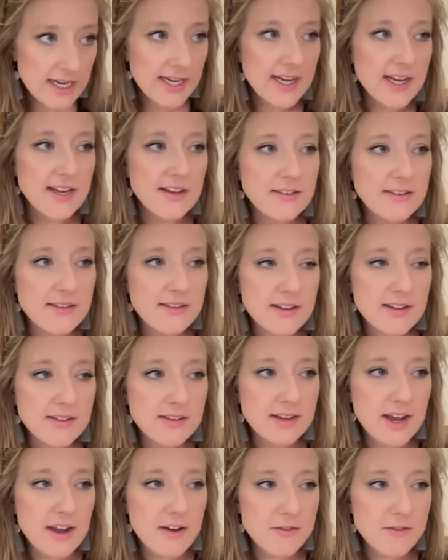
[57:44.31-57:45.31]
Is
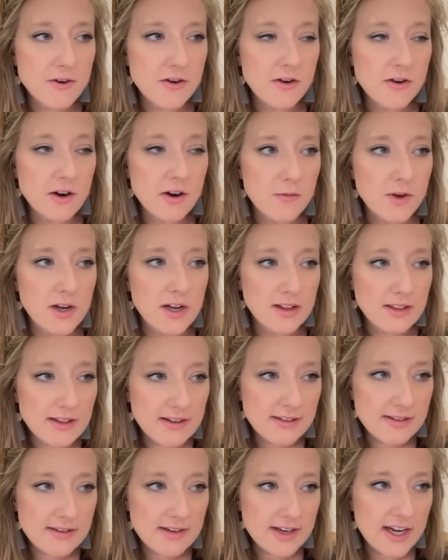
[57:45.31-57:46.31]
this ever
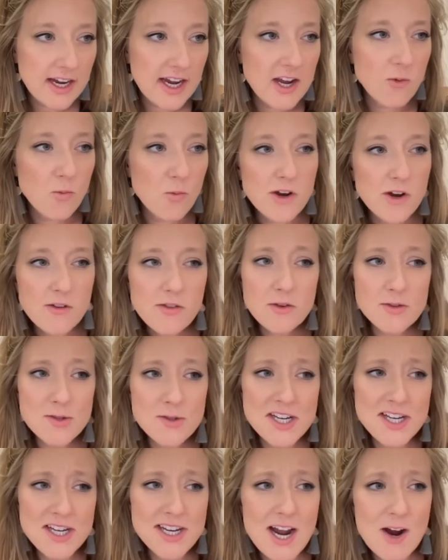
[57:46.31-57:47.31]
realistic? And what are those
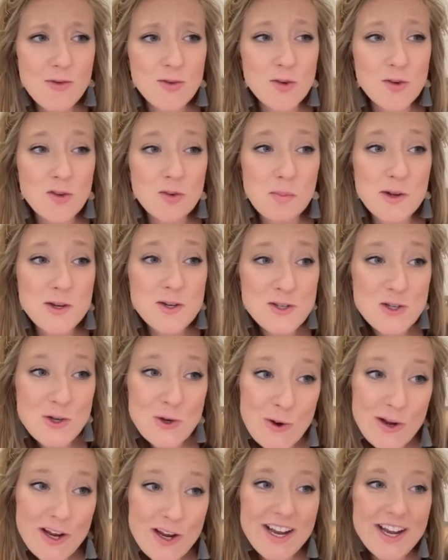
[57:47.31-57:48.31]
10 hours spent
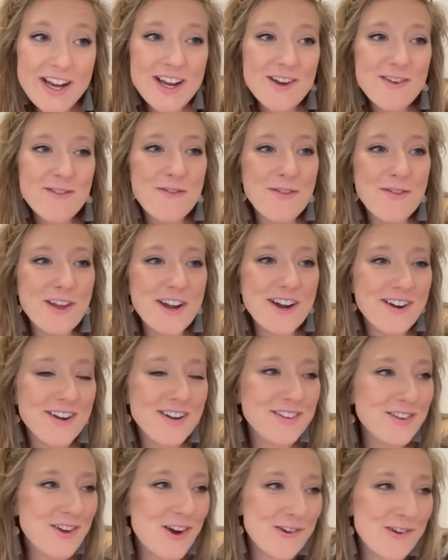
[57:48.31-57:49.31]
doing if there
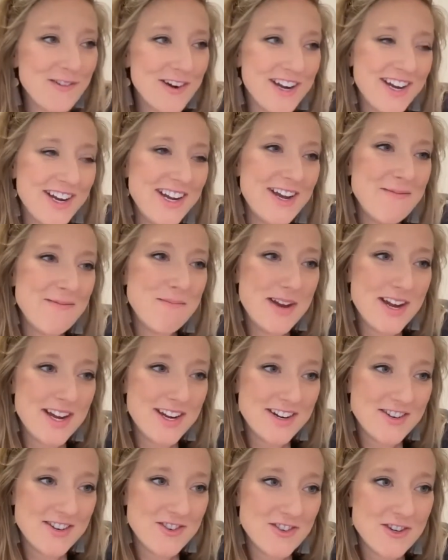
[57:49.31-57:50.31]
is already a
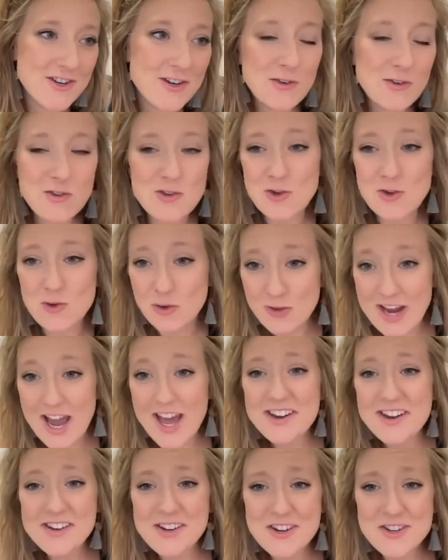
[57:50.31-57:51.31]
manager? So you
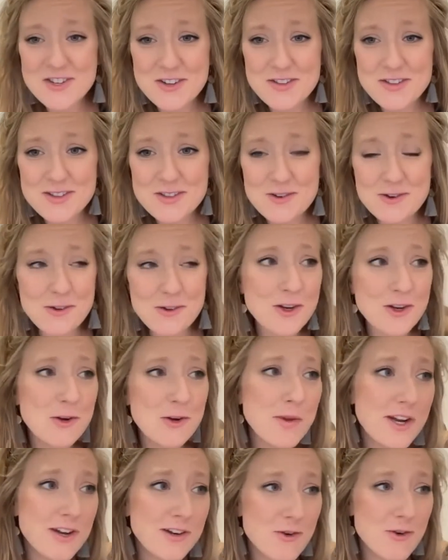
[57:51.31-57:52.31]
kind of touched on this earlier,
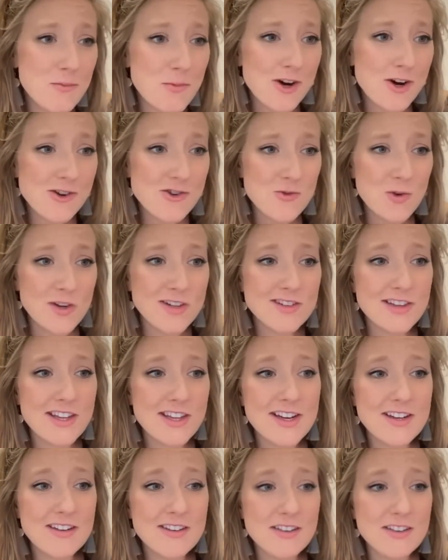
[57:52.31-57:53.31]
but I know Mark joined
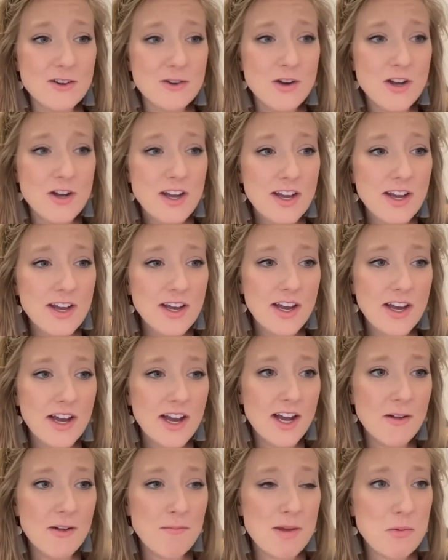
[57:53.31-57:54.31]
late. So uh,
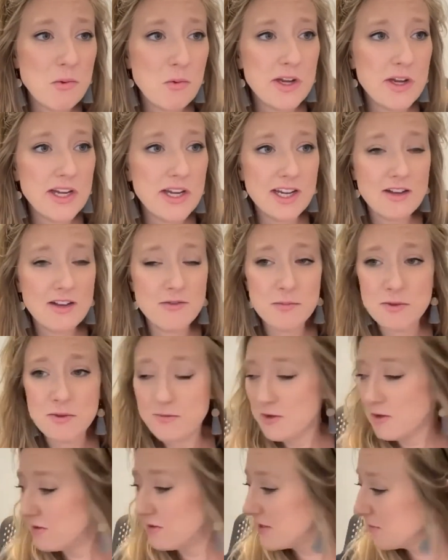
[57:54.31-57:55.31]
yes. maybe we can give him a
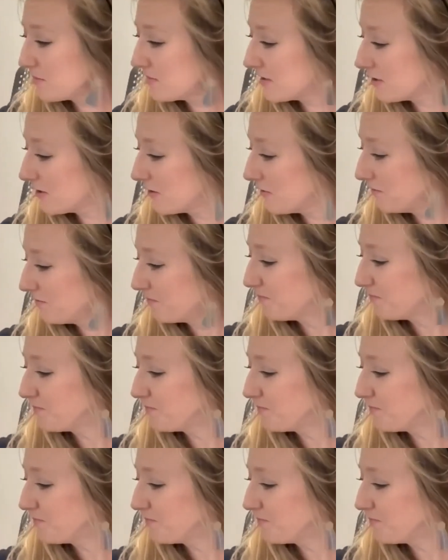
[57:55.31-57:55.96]
few tips here.